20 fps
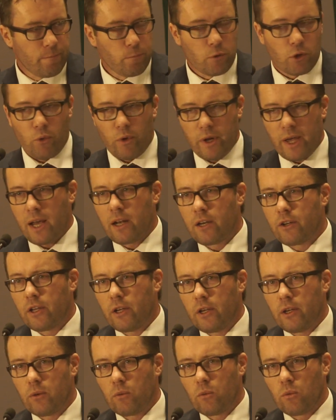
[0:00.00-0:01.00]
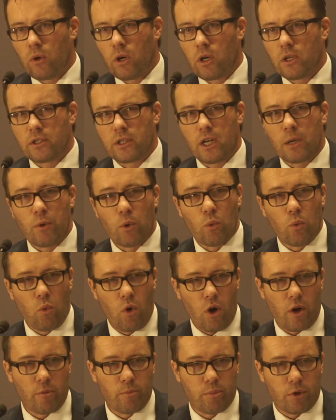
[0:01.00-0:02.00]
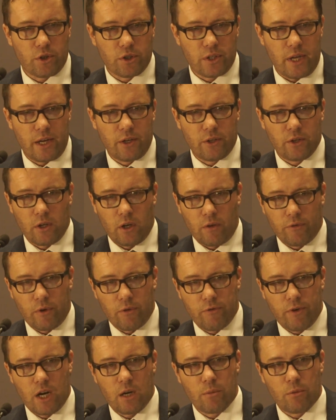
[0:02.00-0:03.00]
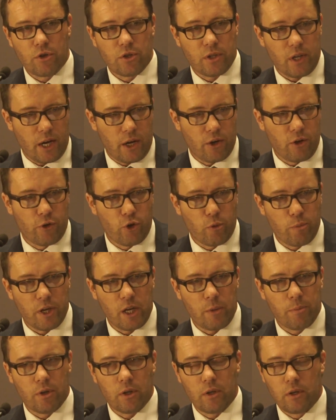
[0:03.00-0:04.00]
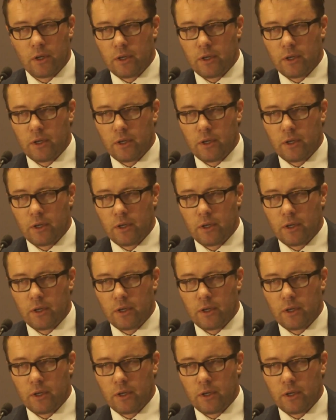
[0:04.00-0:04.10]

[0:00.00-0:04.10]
The reality was that about 1% of their farmers, 800 people,